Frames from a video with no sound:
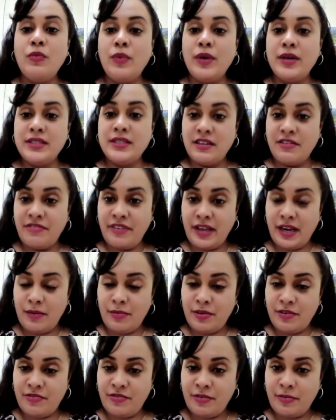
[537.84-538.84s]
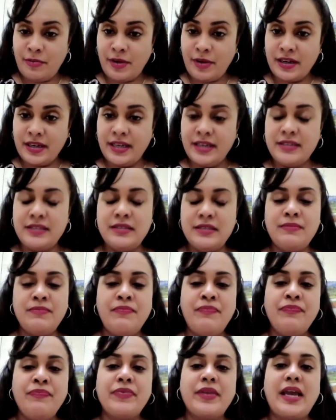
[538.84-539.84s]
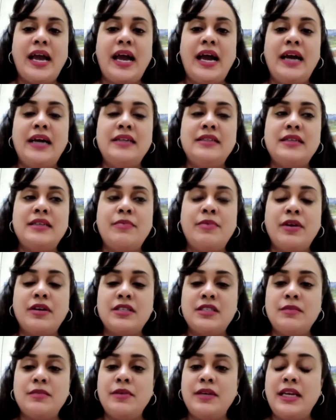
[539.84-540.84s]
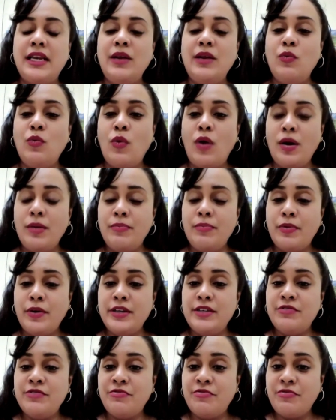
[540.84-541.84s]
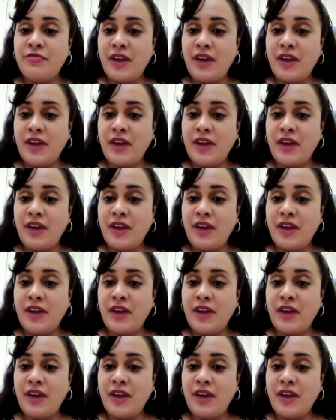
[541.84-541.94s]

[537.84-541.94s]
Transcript: was available for market, and approximately one point